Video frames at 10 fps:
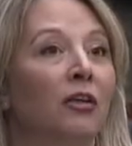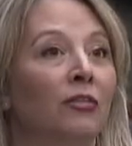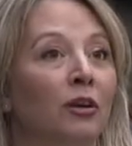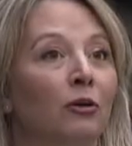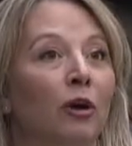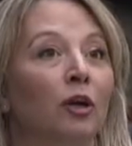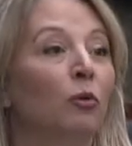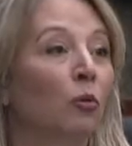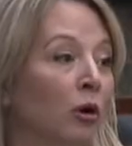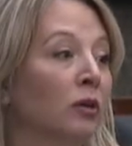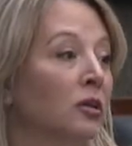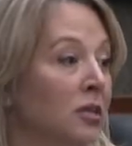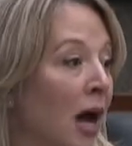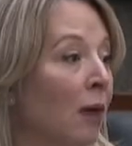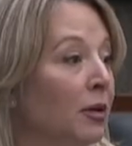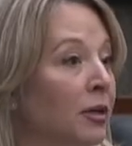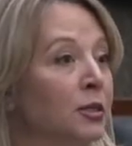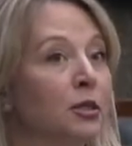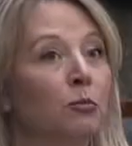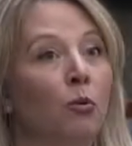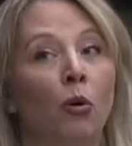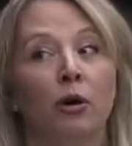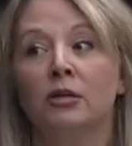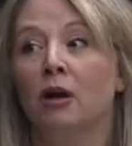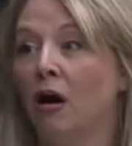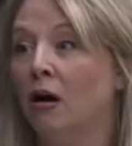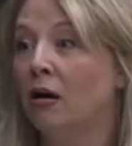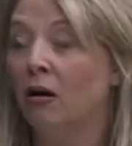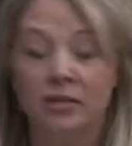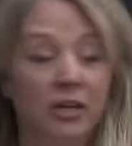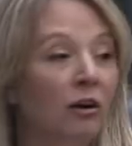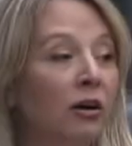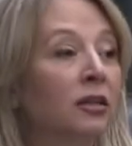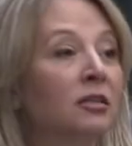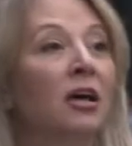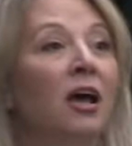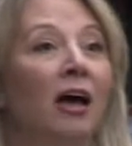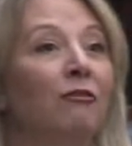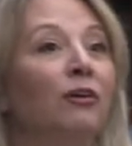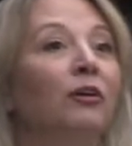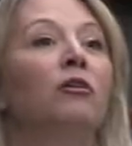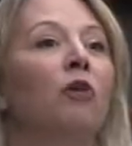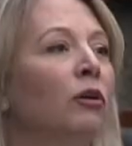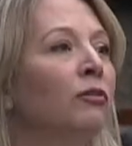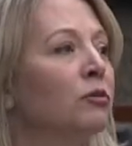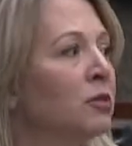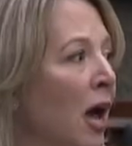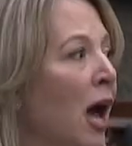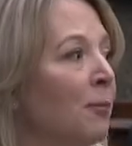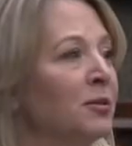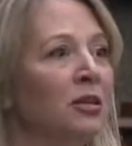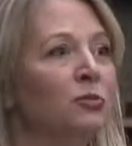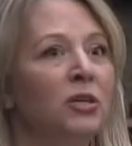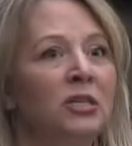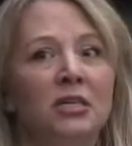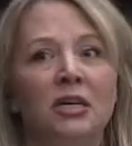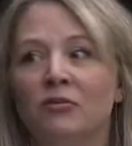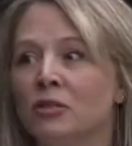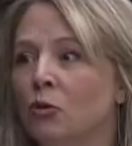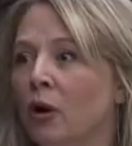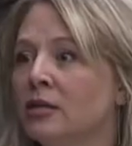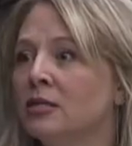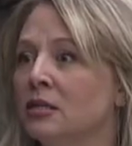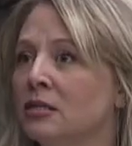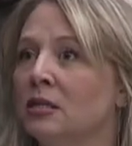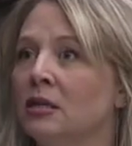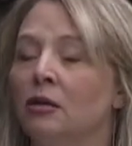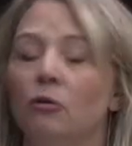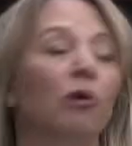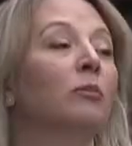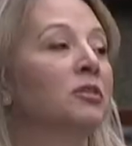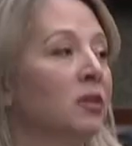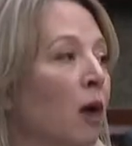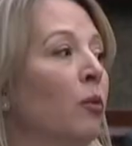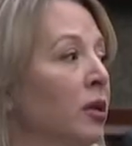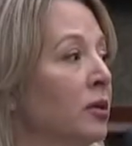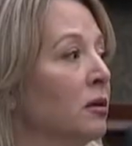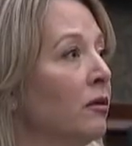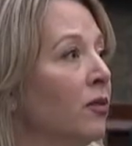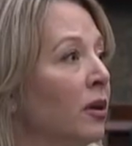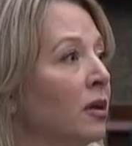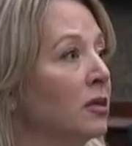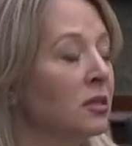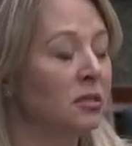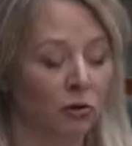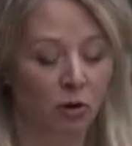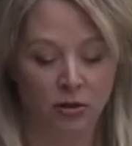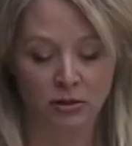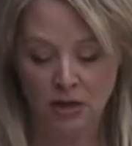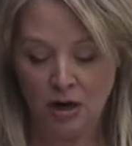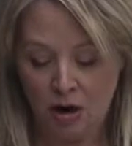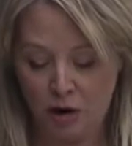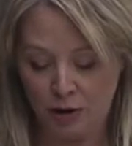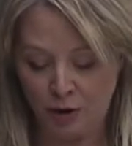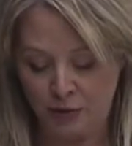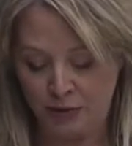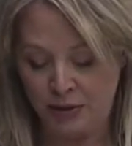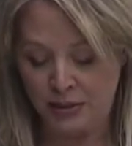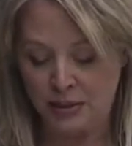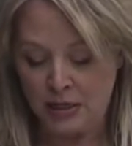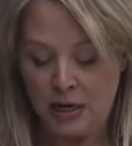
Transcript: the incredible work that's happening to support Ontarians and fill in all of those gaps as we see in this crisis the enormous inequities that exist across our communities.